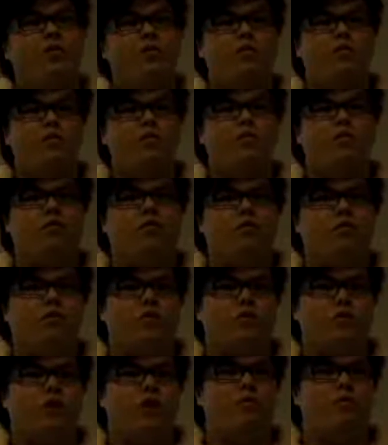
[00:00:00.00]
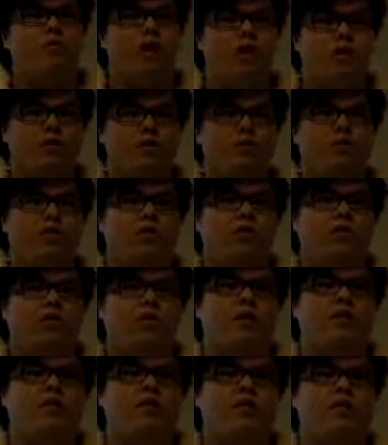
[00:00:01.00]
to compare the
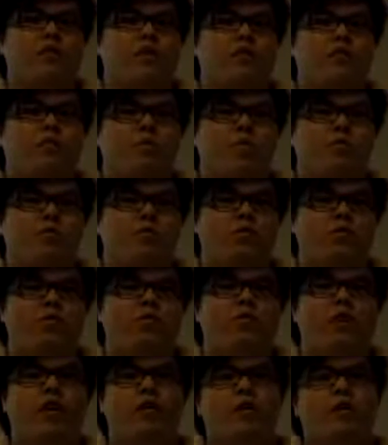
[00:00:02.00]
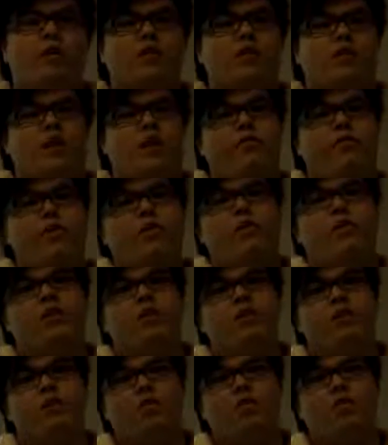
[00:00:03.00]
significance between the factors
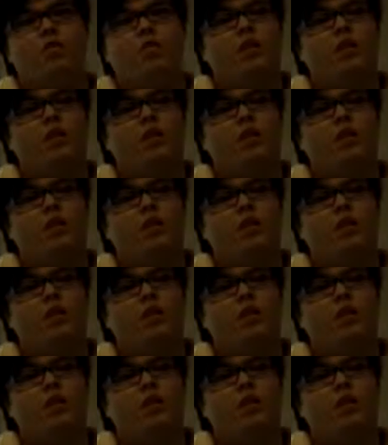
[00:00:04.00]
affecting the